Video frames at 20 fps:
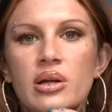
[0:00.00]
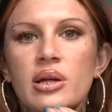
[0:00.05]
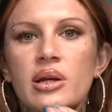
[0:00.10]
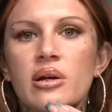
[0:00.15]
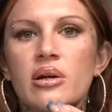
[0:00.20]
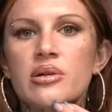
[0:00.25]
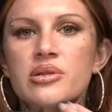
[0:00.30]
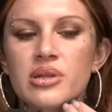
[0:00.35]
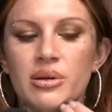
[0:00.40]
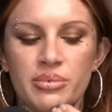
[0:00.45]
to
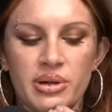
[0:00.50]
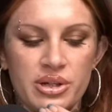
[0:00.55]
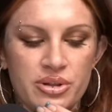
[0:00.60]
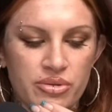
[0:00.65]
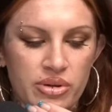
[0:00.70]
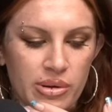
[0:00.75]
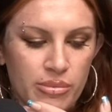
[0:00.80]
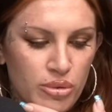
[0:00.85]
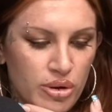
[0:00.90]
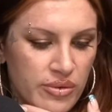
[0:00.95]
hear us on
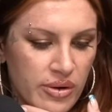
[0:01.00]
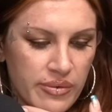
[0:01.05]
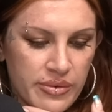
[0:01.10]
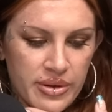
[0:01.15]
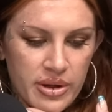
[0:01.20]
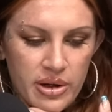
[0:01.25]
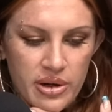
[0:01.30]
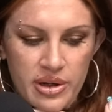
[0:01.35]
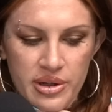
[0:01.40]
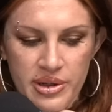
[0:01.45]
Patreon, move over
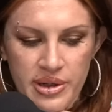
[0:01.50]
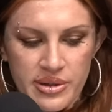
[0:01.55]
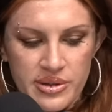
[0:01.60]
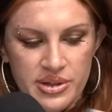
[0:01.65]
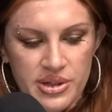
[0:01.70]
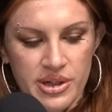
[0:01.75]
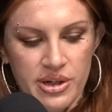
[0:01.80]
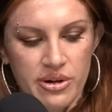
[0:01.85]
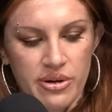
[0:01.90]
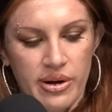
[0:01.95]
there and
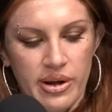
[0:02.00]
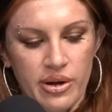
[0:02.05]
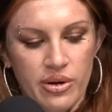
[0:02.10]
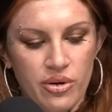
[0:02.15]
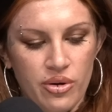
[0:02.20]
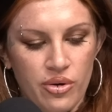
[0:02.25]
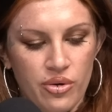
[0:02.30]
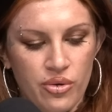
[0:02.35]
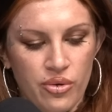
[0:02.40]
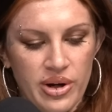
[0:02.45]
to hear a
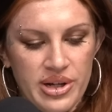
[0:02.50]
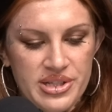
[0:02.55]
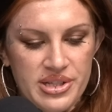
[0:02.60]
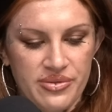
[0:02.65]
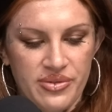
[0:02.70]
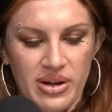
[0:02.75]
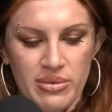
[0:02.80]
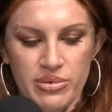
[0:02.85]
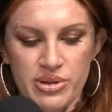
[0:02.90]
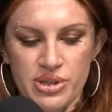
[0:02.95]
crazy
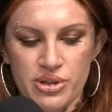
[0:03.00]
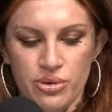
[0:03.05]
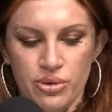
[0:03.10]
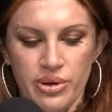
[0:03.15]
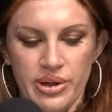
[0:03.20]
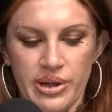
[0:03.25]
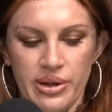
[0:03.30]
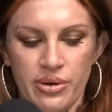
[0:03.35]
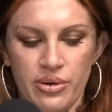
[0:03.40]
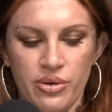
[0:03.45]
family
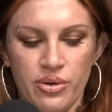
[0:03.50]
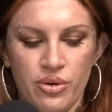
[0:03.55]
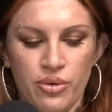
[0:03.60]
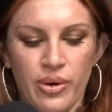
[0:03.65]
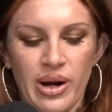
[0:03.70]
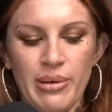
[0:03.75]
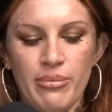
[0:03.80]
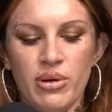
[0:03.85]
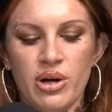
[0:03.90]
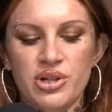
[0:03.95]
story
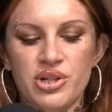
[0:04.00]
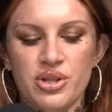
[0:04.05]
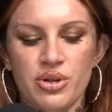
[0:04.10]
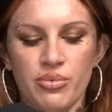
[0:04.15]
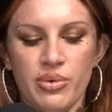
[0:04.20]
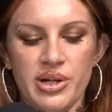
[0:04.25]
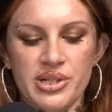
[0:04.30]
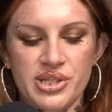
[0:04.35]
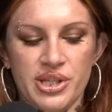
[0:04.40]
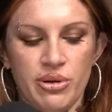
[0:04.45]
grandma to the
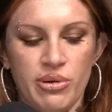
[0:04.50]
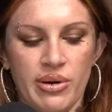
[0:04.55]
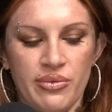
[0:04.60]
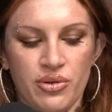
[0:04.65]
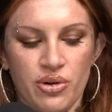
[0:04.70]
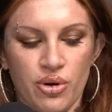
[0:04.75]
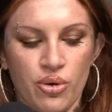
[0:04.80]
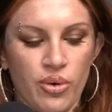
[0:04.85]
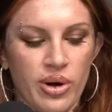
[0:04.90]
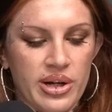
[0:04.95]
rescue
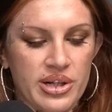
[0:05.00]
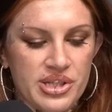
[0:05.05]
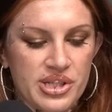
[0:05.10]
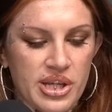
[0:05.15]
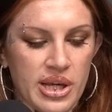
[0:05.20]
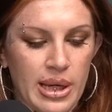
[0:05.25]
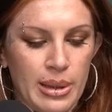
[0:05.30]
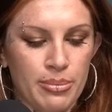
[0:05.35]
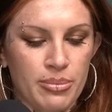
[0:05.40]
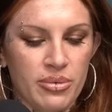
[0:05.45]
after great
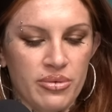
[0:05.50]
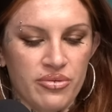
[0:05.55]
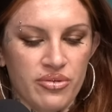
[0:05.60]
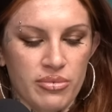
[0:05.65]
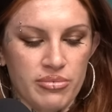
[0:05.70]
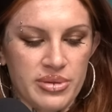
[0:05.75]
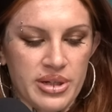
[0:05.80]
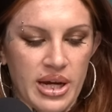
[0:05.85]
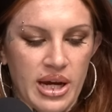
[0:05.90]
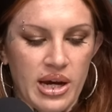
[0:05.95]
escape
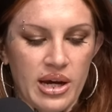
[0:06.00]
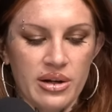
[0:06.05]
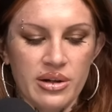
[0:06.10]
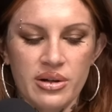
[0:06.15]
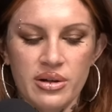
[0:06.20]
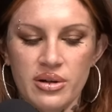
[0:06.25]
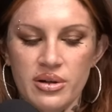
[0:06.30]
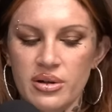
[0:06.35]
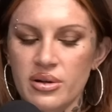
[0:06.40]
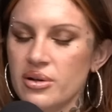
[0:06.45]
from dad
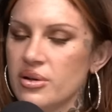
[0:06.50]
and